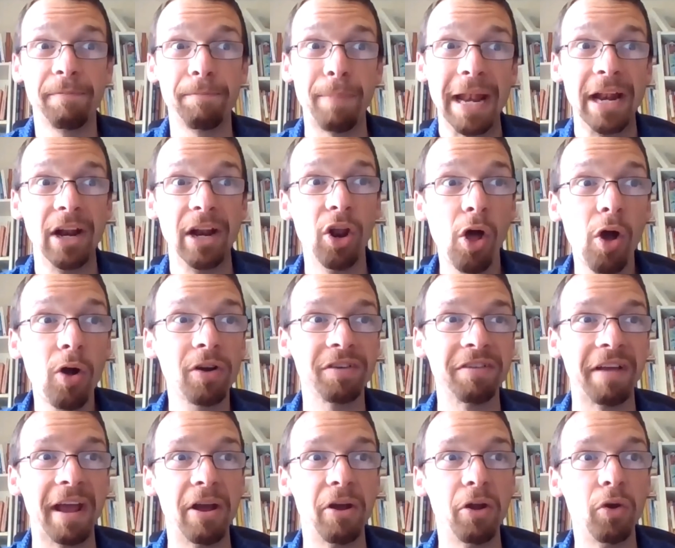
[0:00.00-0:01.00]
spent
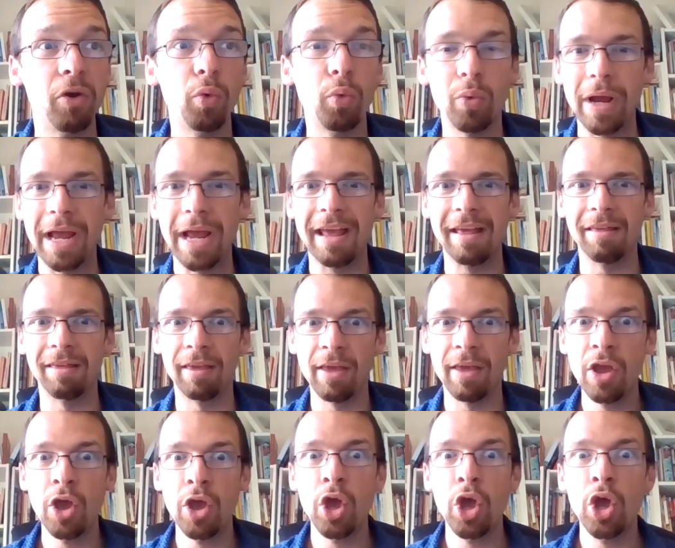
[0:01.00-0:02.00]
lockdown with
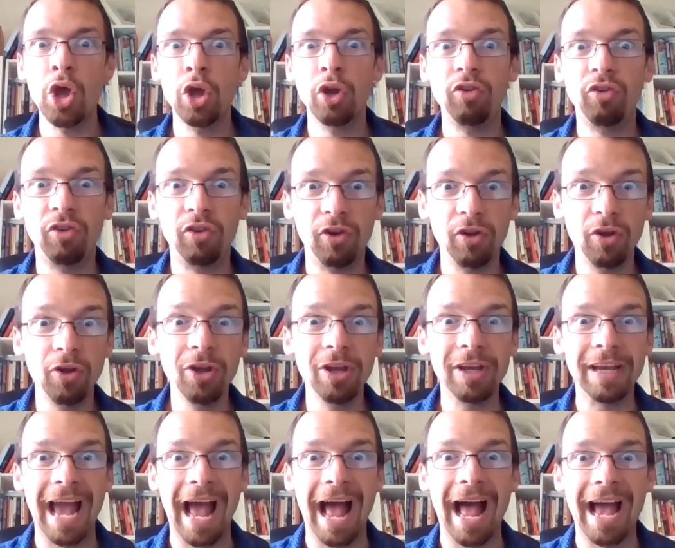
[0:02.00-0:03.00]

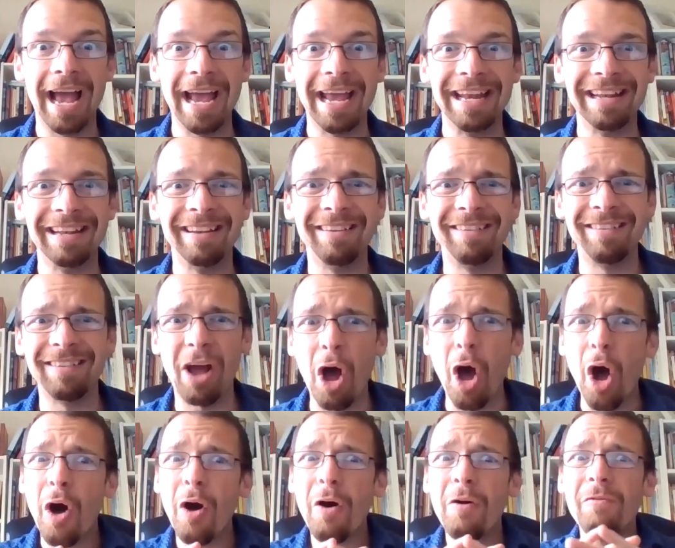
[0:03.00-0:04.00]
two kinds
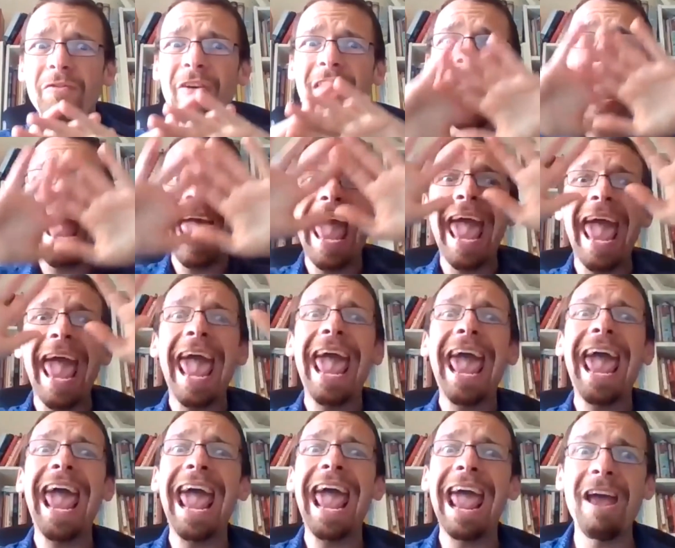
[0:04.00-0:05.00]
of
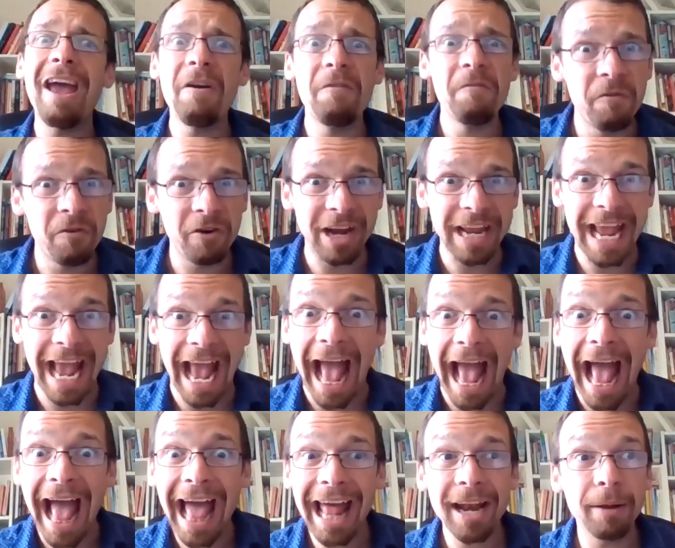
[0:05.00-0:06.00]
every
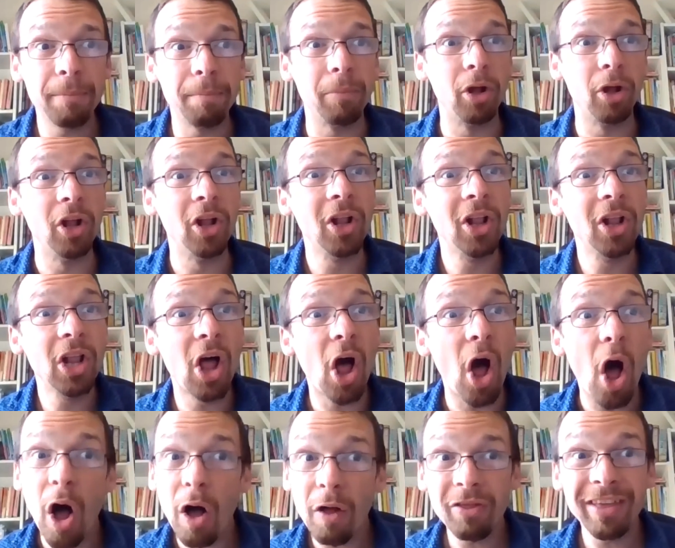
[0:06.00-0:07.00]

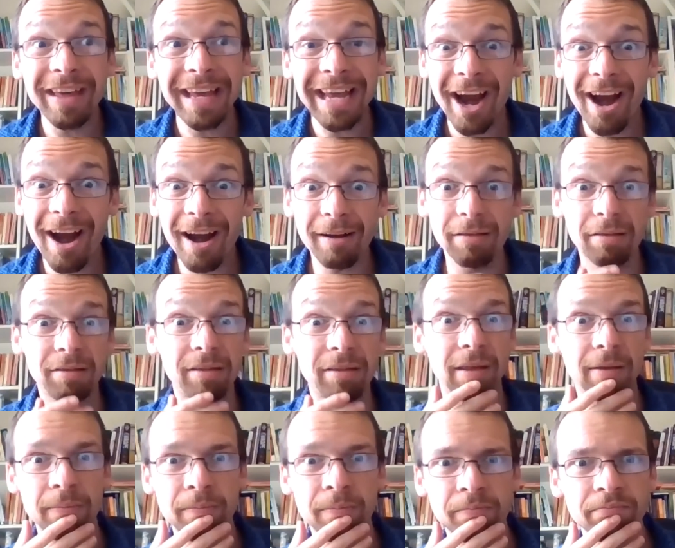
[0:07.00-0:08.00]
animal on the
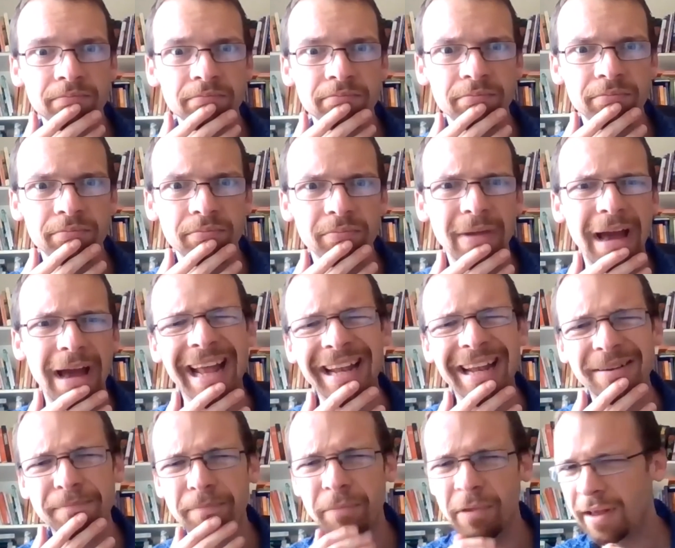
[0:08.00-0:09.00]
earth.
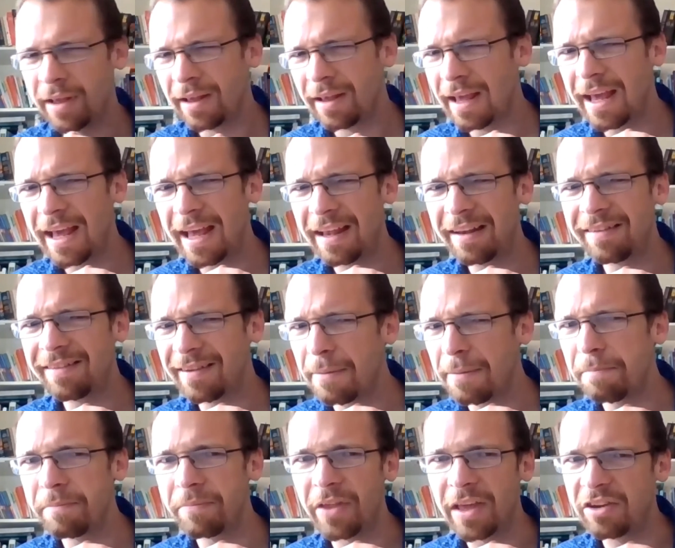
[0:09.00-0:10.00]
And um, uh,
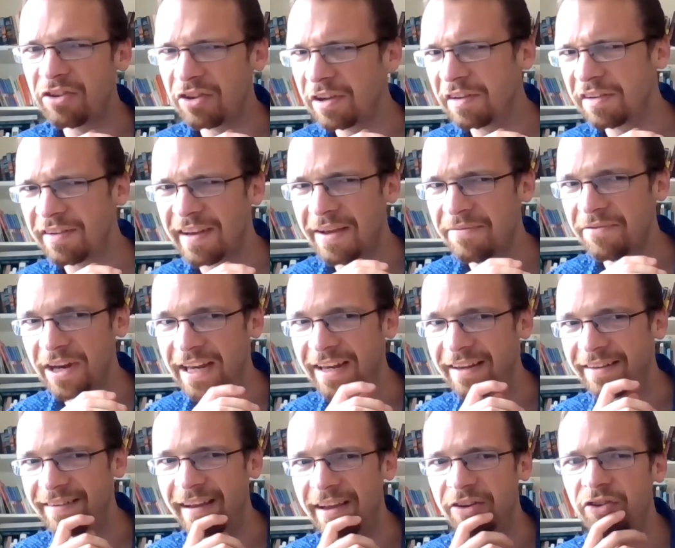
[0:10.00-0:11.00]
some they took seven
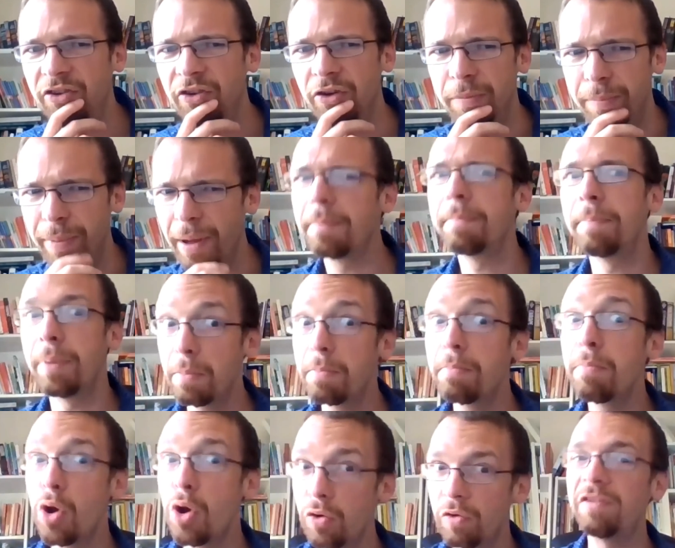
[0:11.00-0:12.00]
inside too, but, but
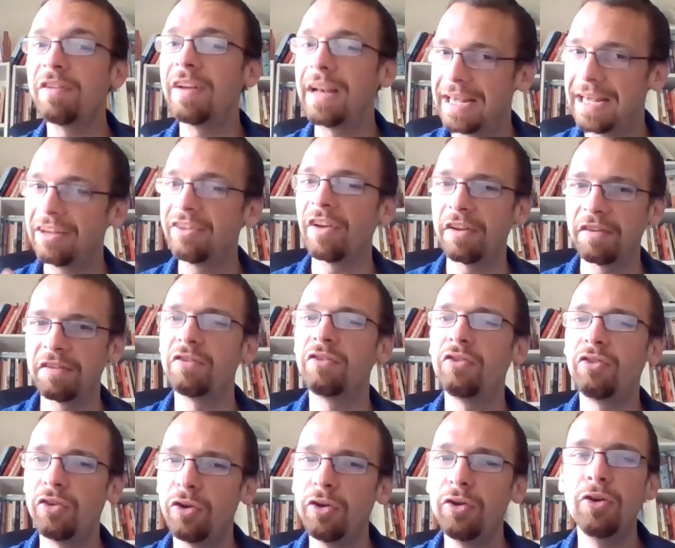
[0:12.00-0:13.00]
mostly
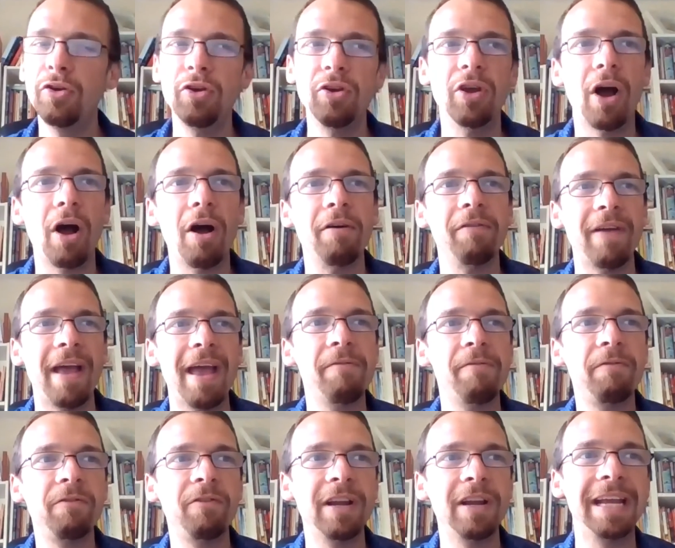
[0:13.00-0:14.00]
just two of
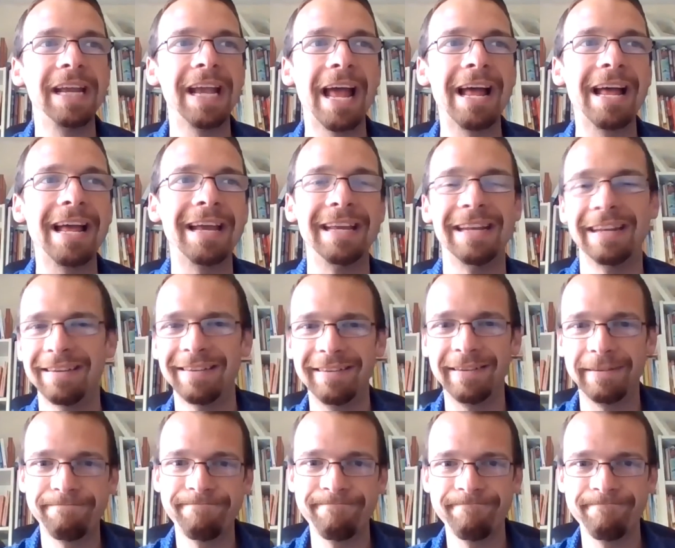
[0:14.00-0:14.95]
every kind.